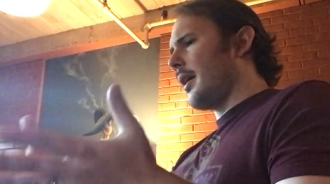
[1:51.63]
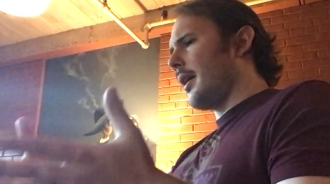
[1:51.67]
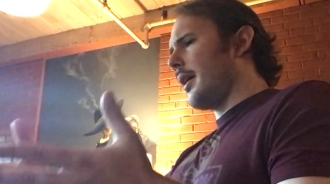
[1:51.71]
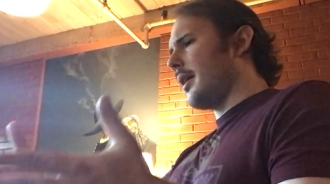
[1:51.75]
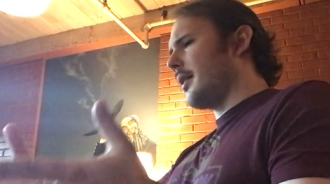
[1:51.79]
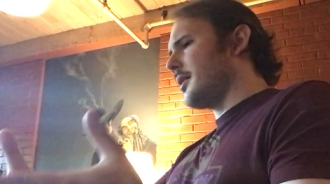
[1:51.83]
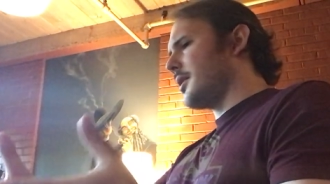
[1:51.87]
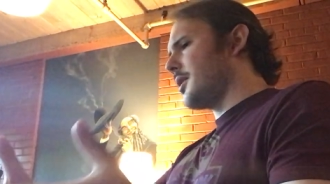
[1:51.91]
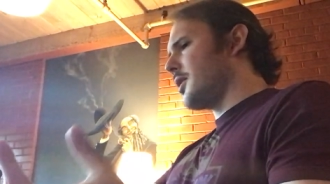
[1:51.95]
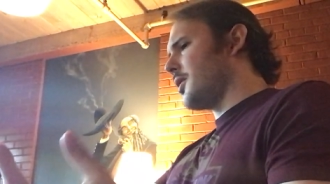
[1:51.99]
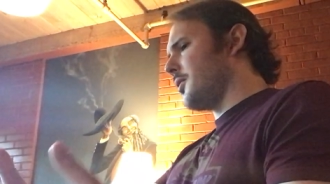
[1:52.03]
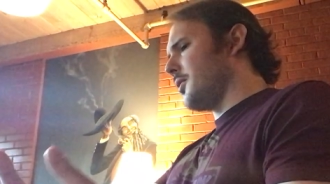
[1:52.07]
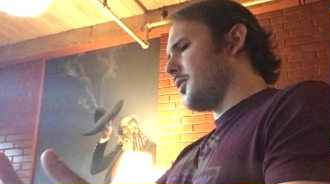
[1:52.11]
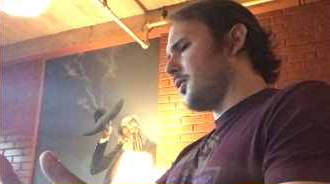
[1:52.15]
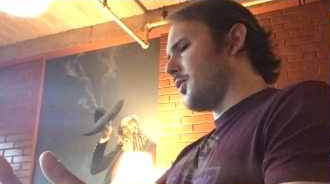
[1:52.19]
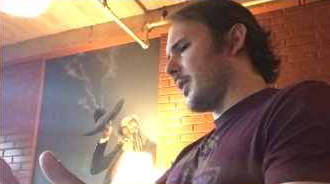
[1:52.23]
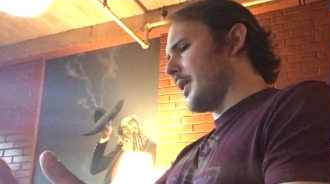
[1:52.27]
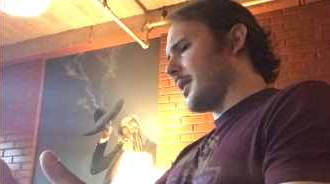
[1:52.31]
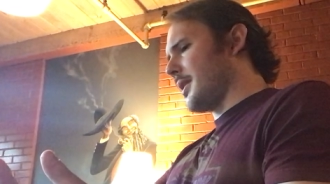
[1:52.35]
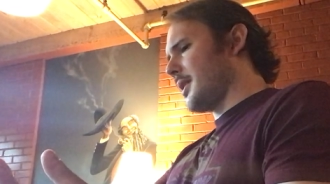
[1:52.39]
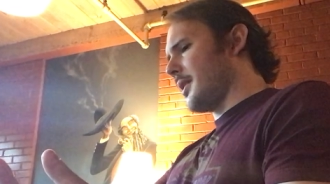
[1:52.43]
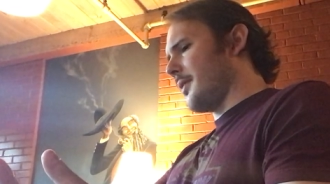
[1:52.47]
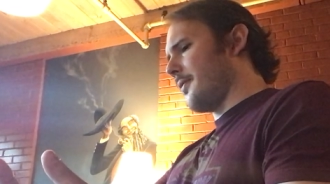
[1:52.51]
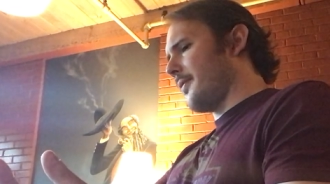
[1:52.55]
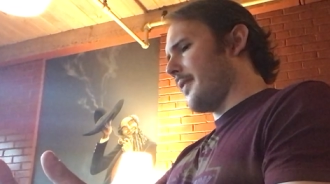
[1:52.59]
is to
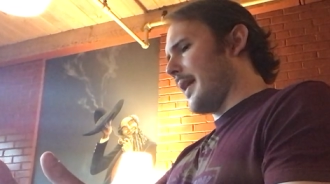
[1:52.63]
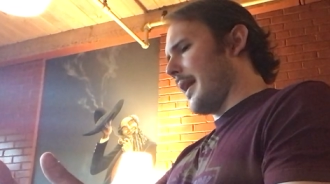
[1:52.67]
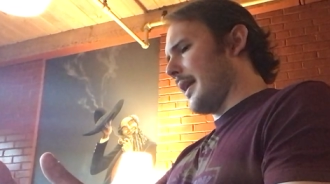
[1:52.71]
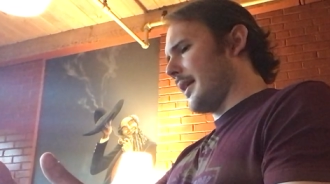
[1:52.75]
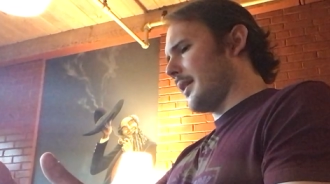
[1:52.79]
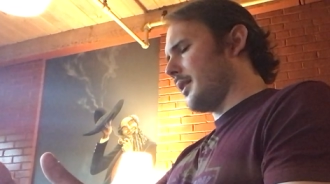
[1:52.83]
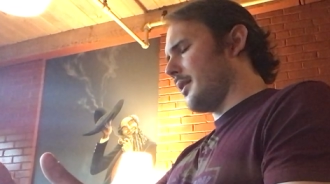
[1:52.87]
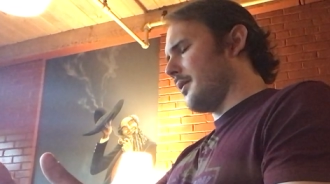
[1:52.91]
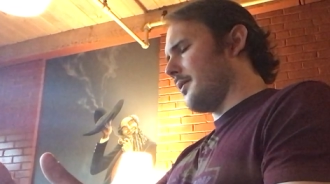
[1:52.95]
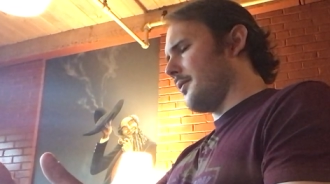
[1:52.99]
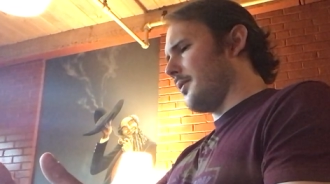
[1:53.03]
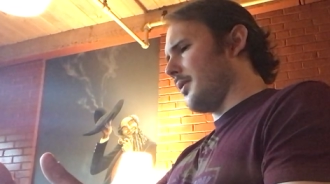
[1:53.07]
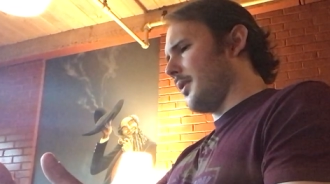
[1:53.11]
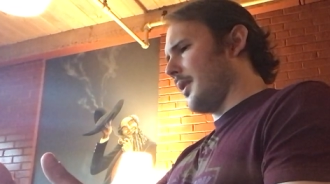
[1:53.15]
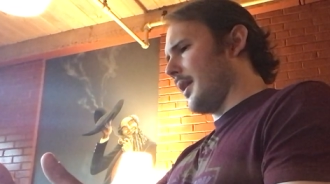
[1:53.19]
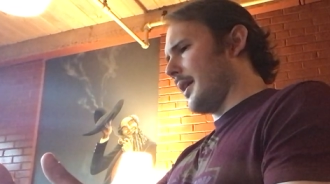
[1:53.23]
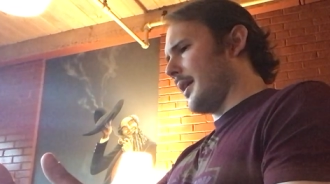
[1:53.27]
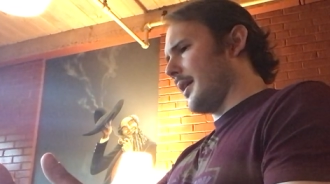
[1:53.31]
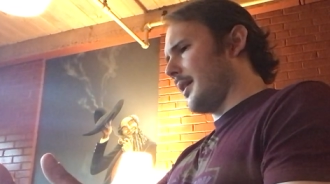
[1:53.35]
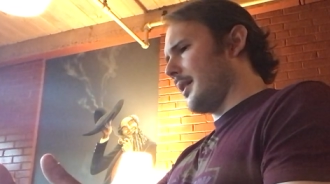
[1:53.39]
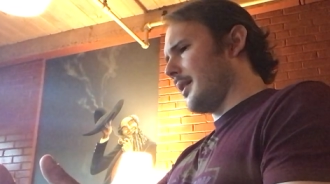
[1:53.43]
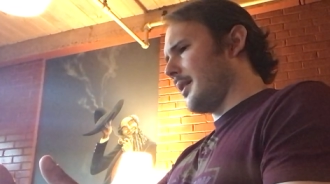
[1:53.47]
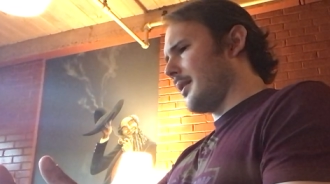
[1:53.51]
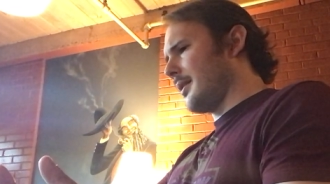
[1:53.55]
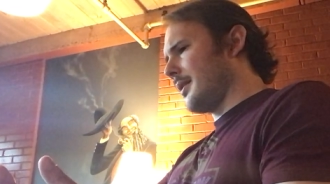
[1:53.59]
address the fact of
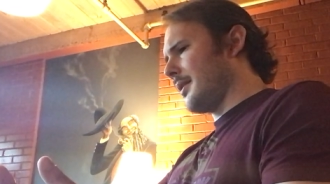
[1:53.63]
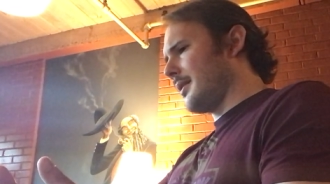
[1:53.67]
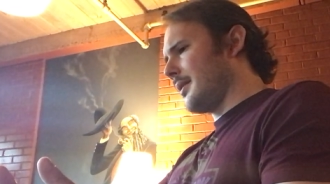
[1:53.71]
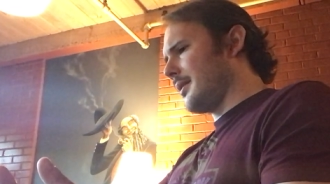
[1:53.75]
like,